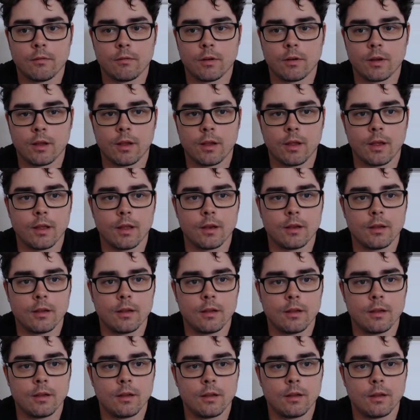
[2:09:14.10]
when I
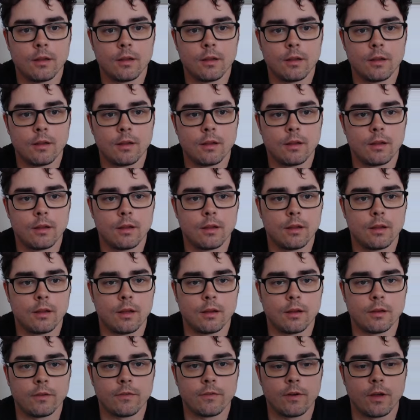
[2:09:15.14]
edit.
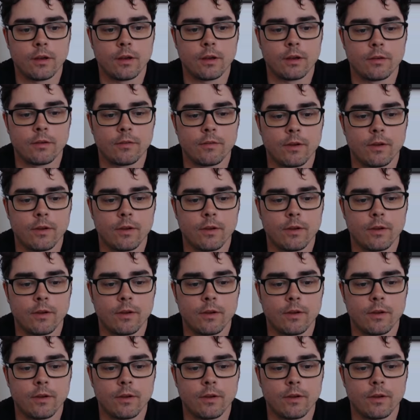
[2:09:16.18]
Undefined.